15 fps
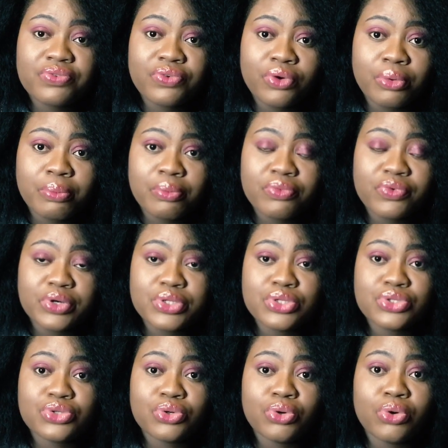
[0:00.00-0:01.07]
form for you
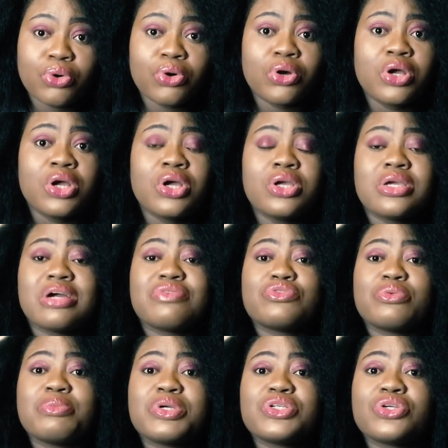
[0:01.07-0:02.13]
to go. You have
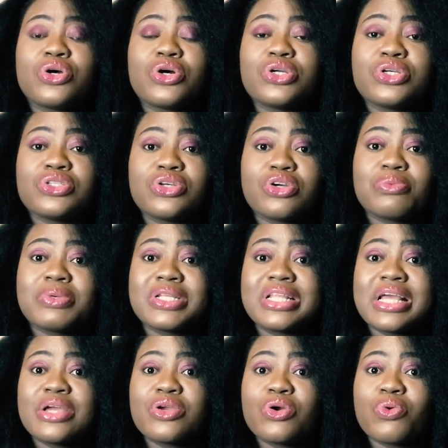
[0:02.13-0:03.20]
to make sure all your documents
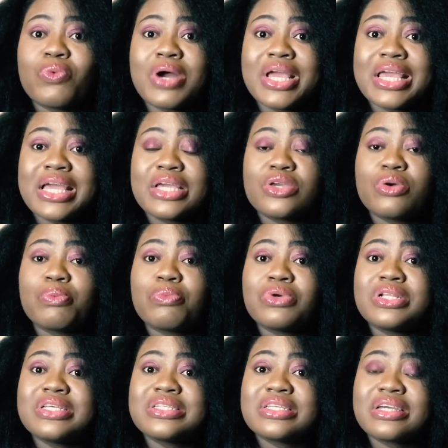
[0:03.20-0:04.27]
like your WIEC, your
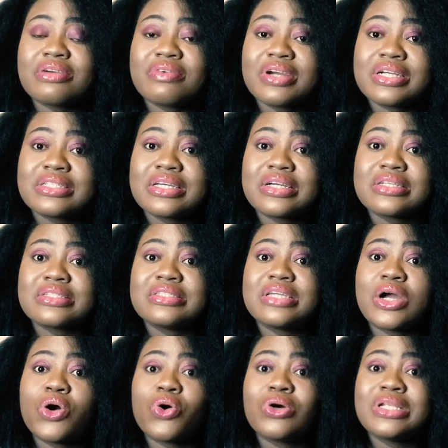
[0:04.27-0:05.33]
police characters,
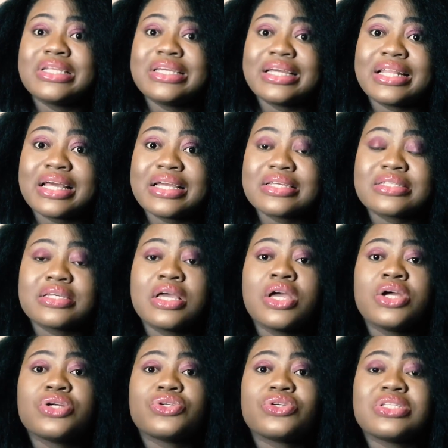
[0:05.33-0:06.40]
they are all legalized.
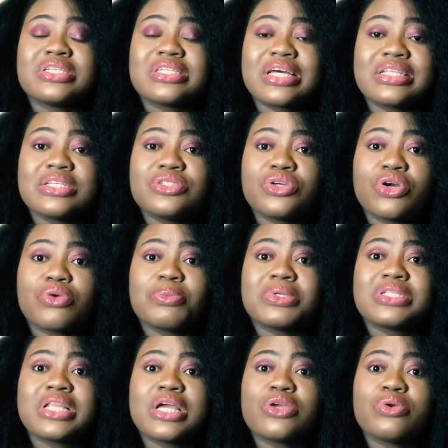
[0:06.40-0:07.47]
So these are the
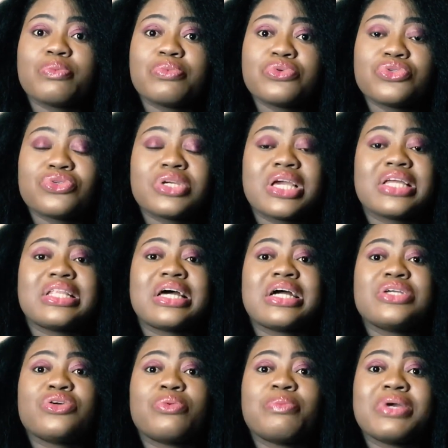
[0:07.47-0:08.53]
documents like you put
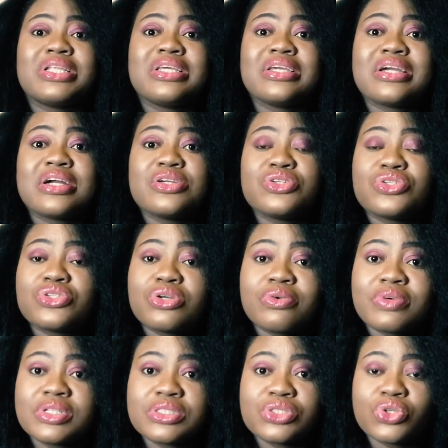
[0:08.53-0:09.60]
together, your medical
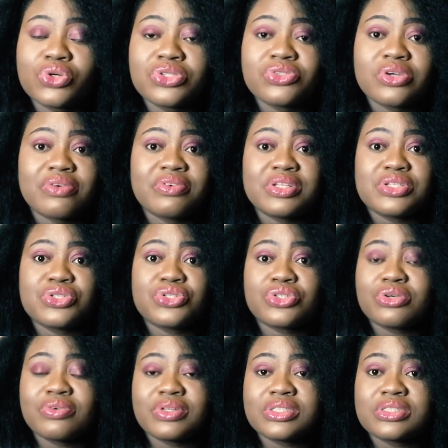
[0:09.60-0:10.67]
insurance or travel
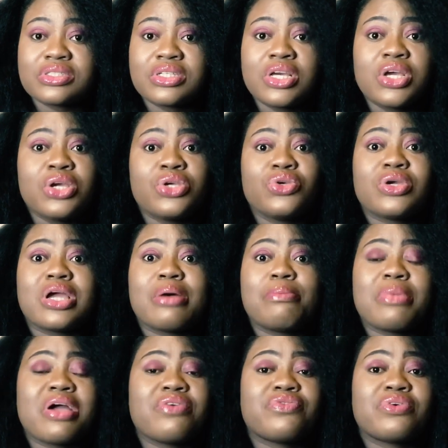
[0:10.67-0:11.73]
insurance. You
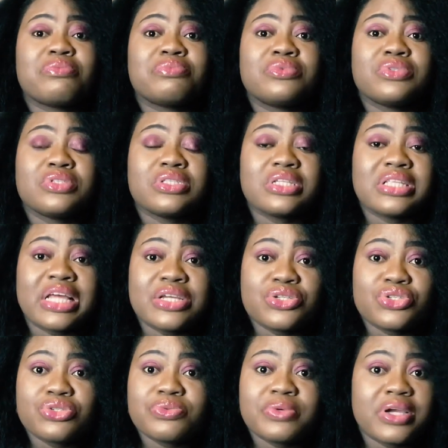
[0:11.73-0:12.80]
can buy from
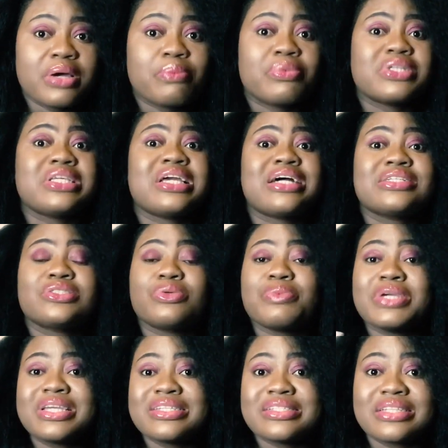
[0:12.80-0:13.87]
Nigeria, but it has to
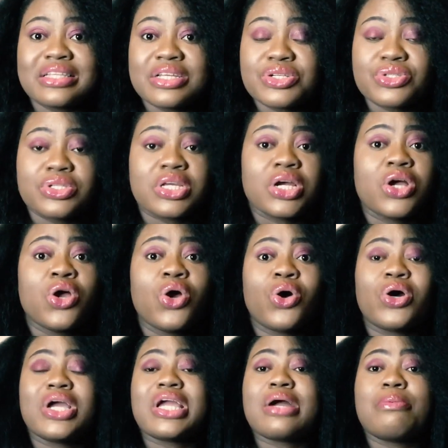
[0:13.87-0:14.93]
be international,
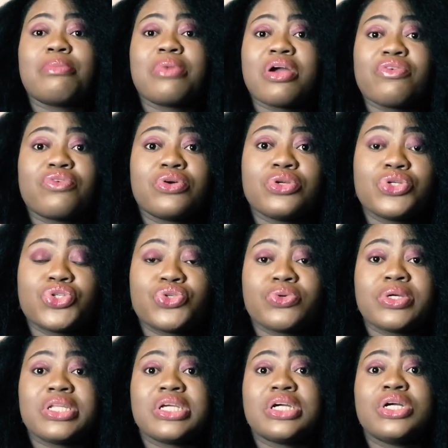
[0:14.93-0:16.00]
or you can buy from
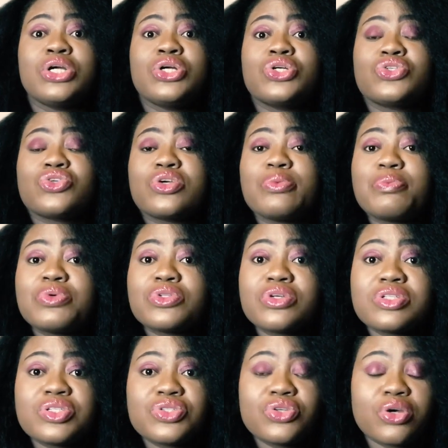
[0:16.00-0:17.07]
Lithuania. So you put
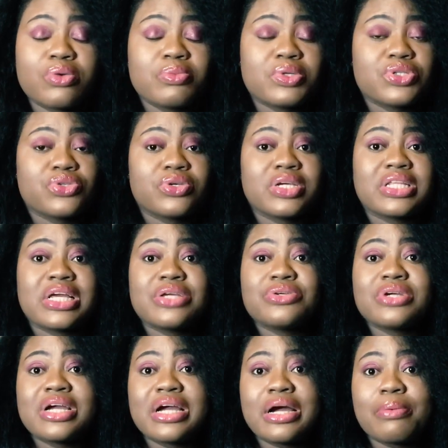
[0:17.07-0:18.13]
all these documents together and you
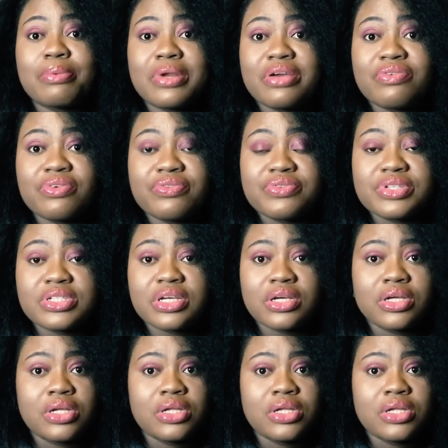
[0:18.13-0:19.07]
can apply for visa.